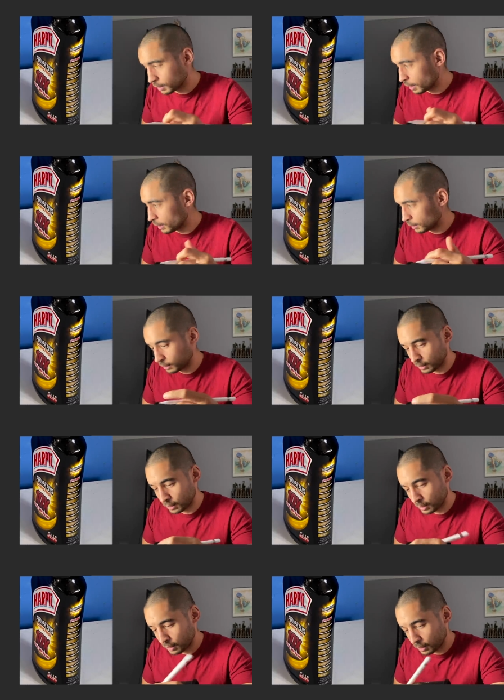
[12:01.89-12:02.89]
on there?
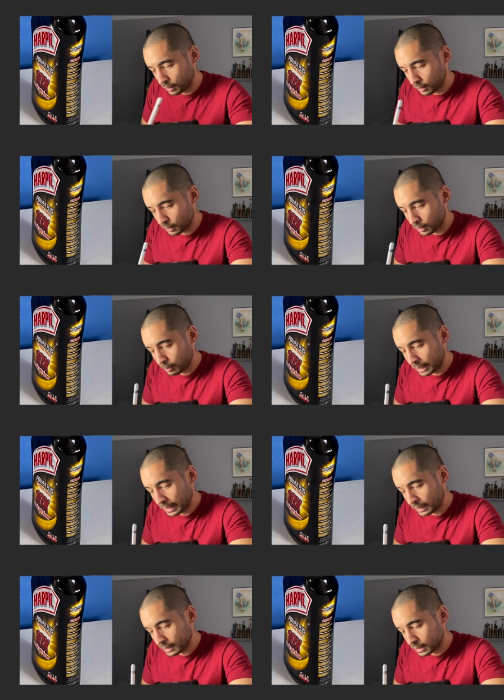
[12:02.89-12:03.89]
The
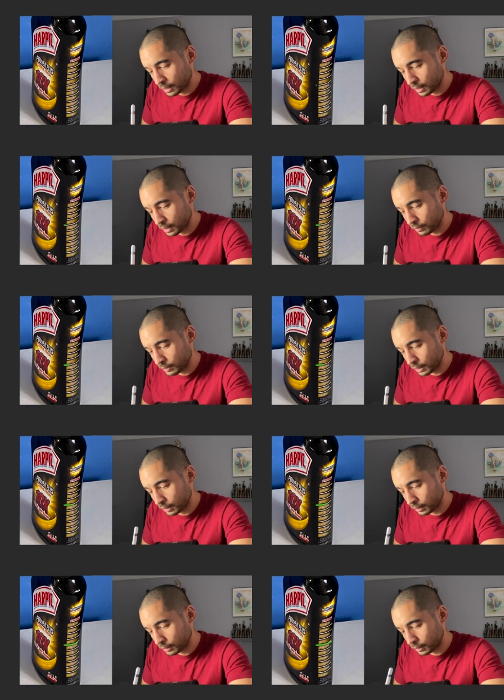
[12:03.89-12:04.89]
plane is curved
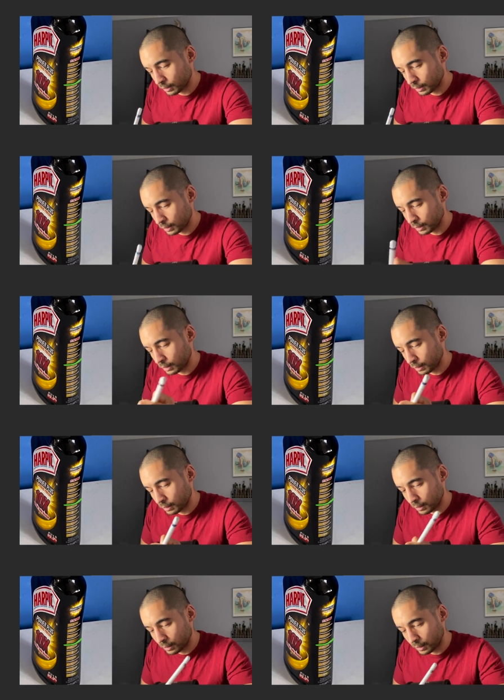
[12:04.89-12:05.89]
here.
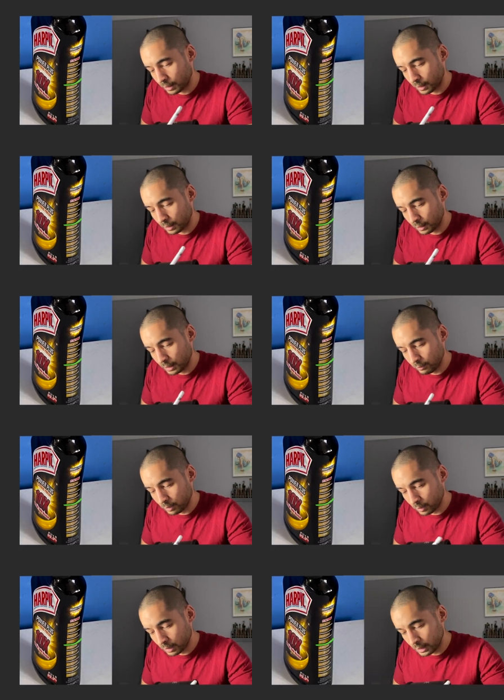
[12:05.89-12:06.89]
And
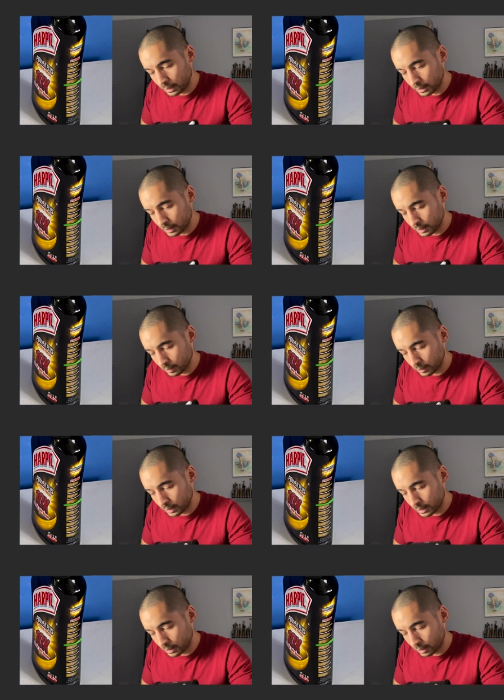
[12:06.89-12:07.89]
even on this, on
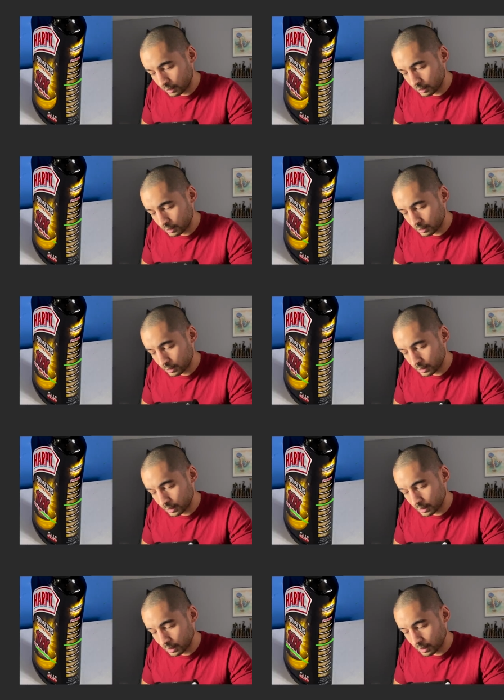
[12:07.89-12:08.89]
this side,
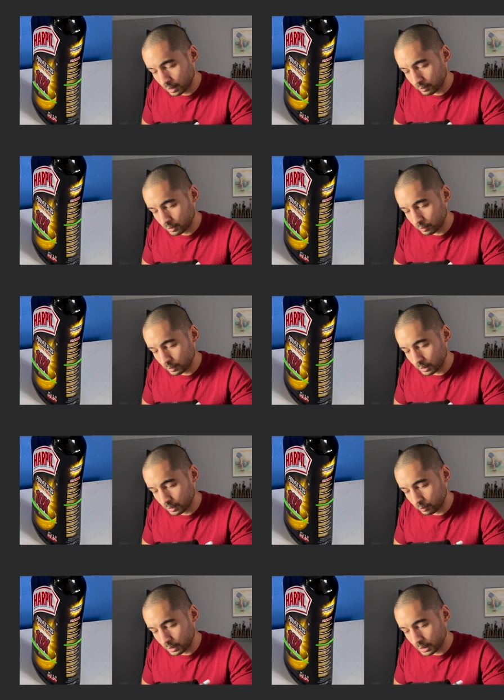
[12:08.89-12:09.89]
it's curved. If we,
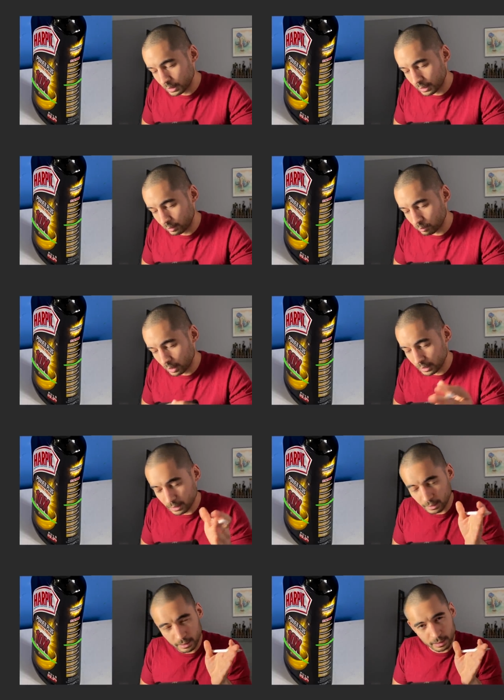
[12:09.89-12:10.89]
if we see that
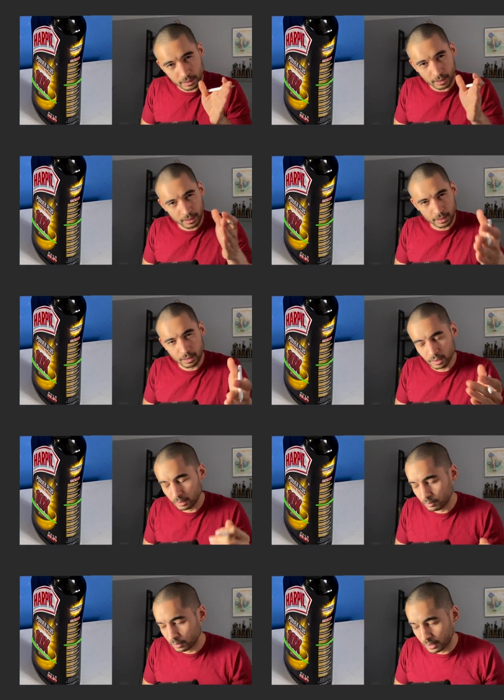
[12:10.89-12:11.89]
writing, it's slightly
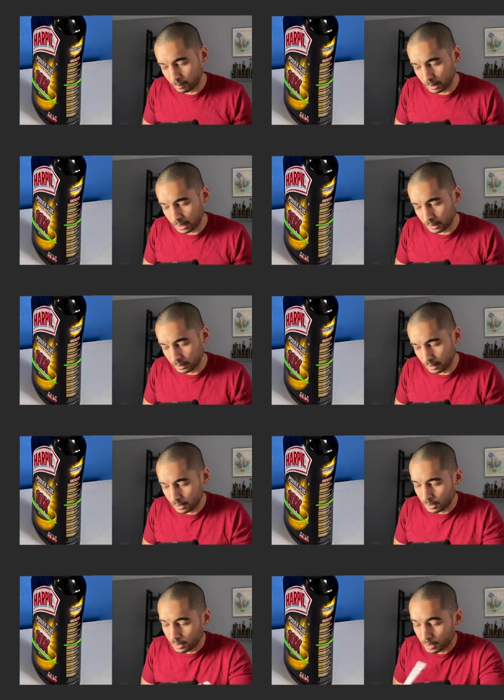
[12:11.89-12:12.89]
curved on that plane.
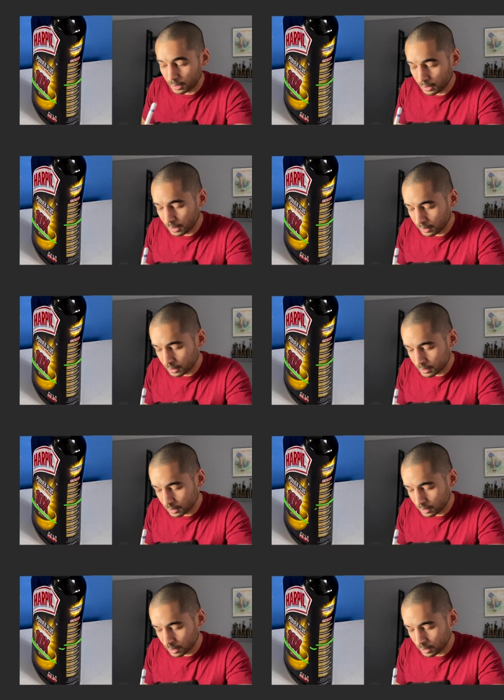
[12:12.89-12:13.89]
And again, there's a
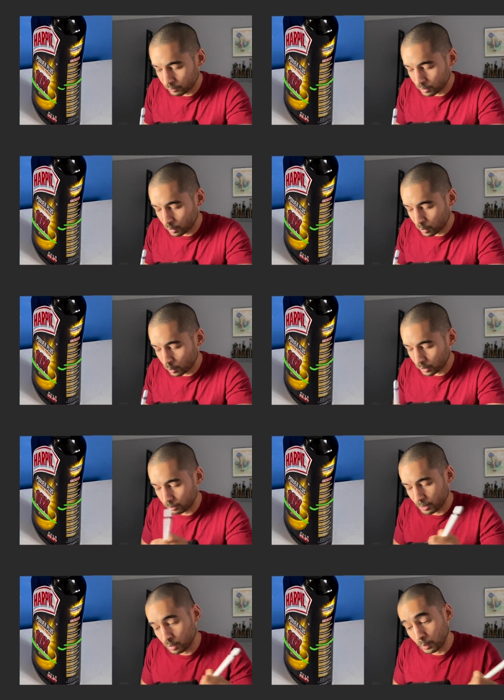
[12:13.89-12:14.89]
curved corner
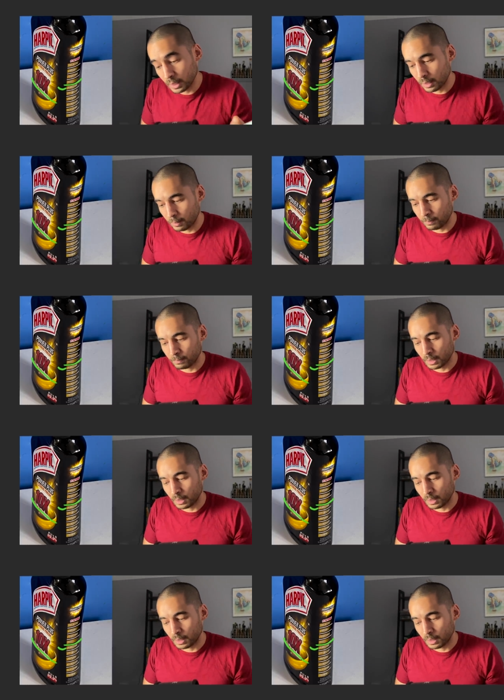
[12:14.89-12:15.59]
between them.